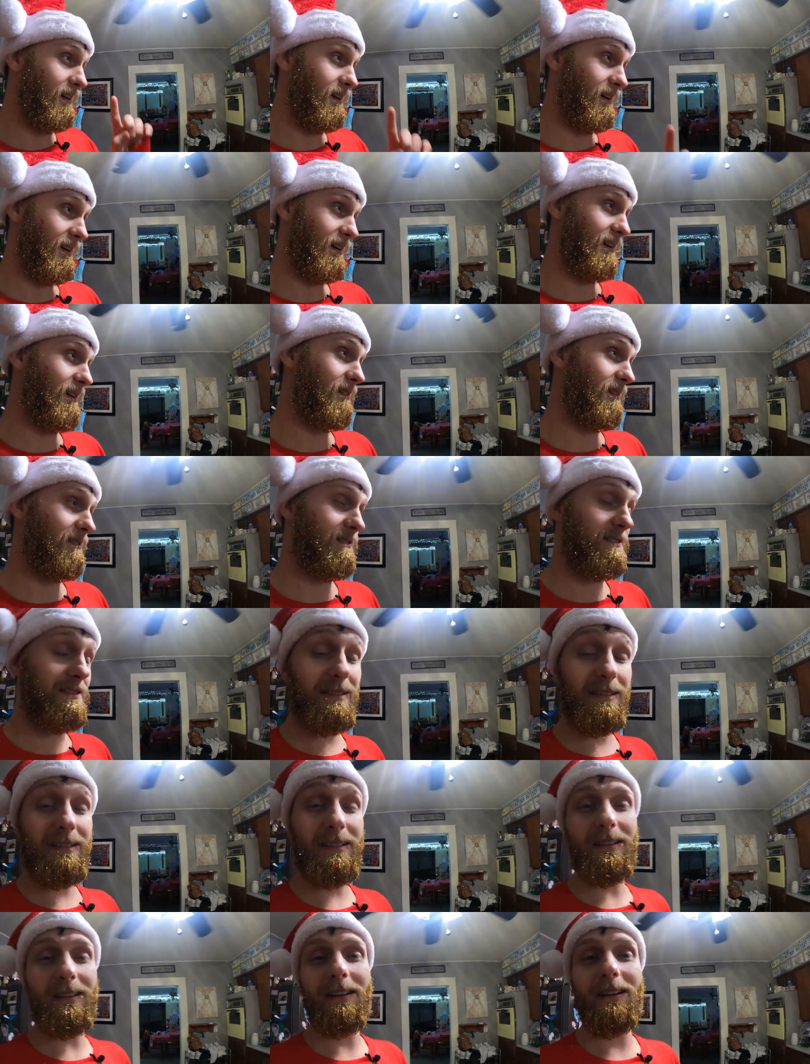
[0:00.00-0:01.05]
And I
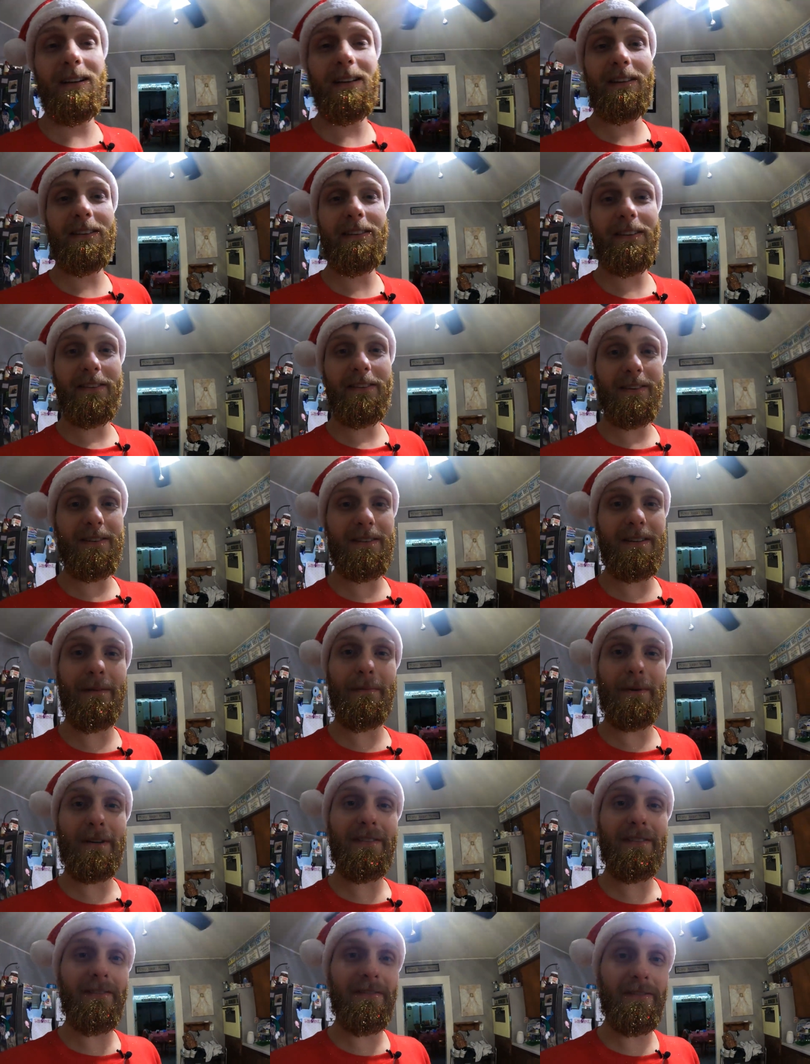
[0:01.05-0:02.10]
guarantee that there's going to
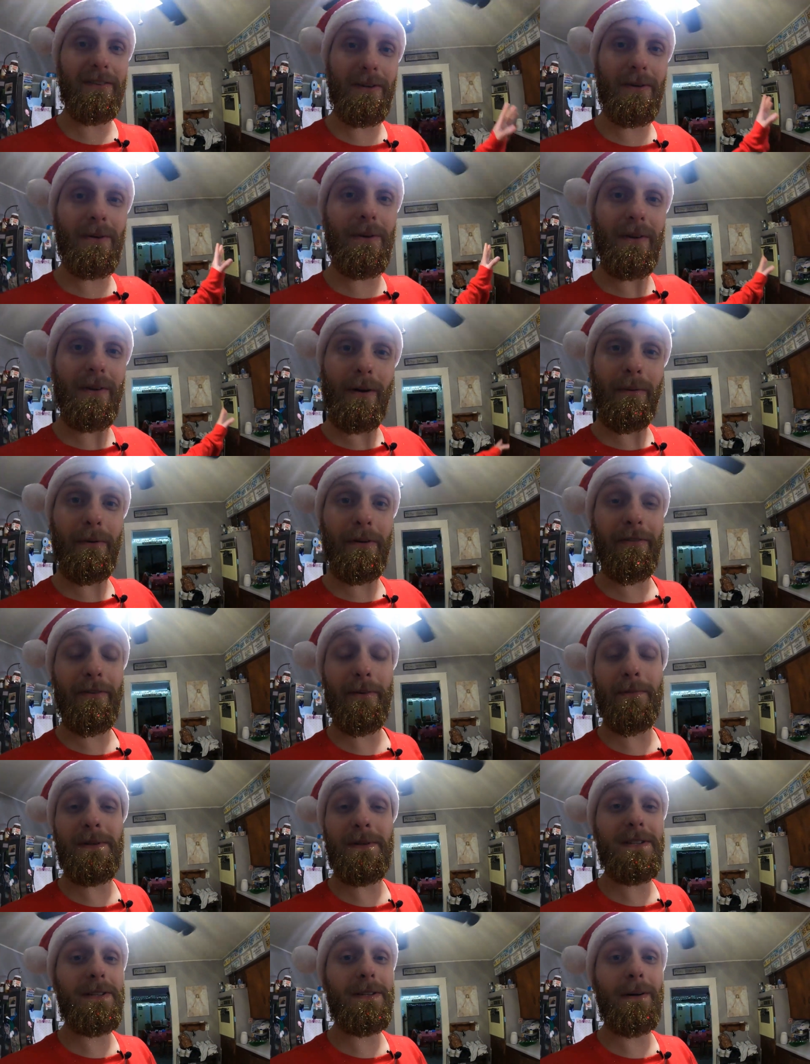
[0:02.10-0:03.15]
be some videos coming
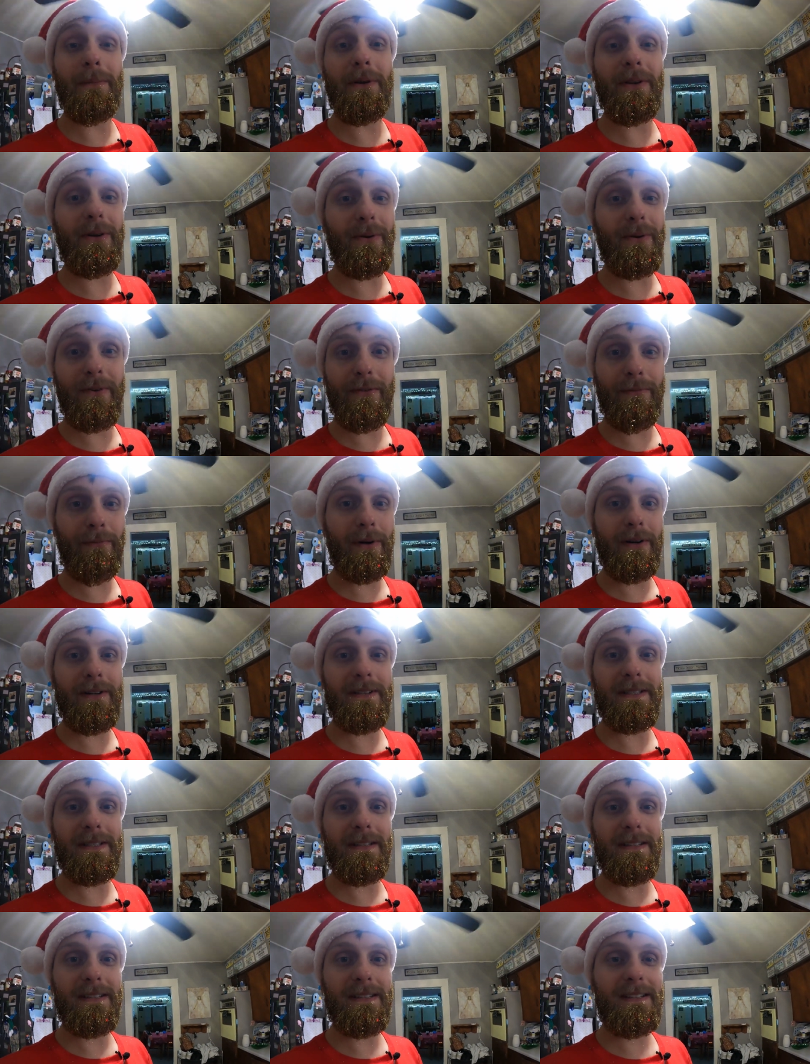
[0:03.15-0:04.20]
from some of those
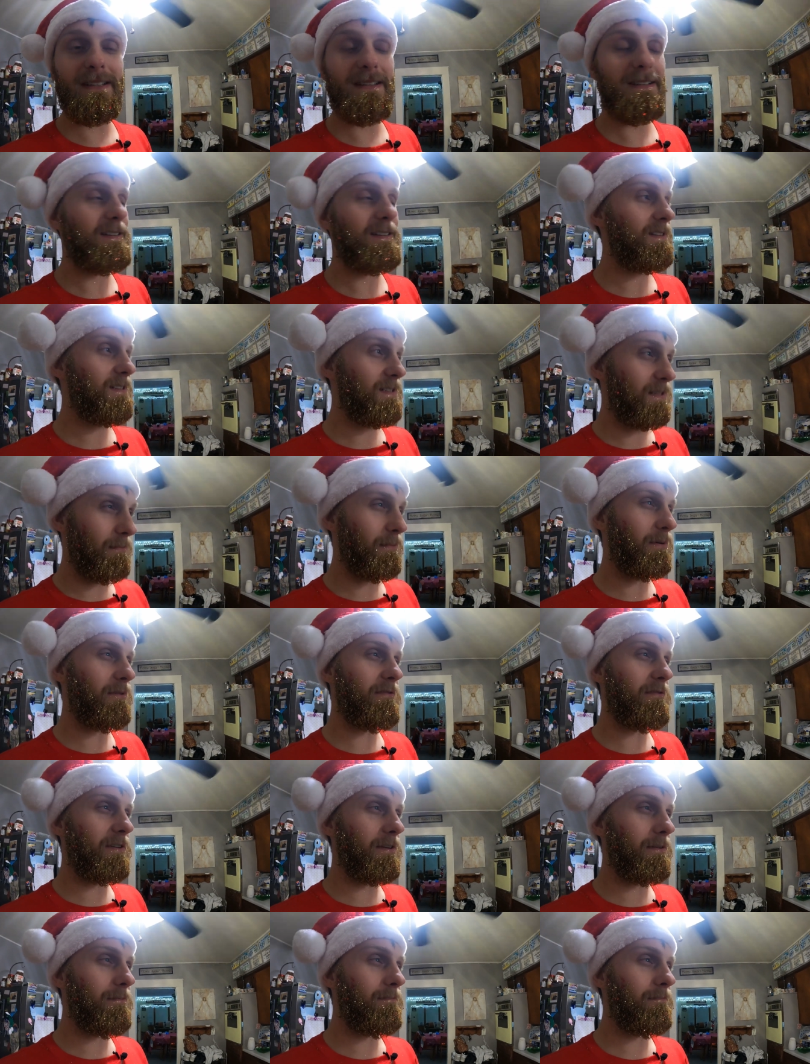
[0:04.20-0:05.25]
presents. Some of
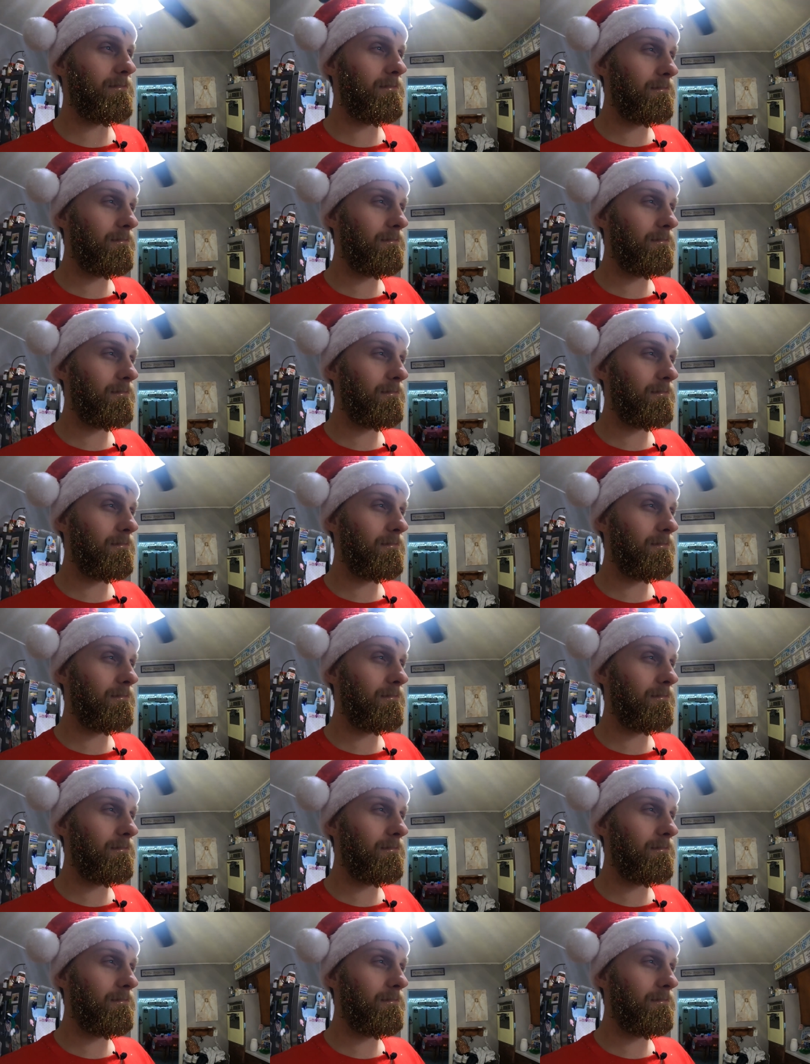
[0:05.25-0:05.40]
them.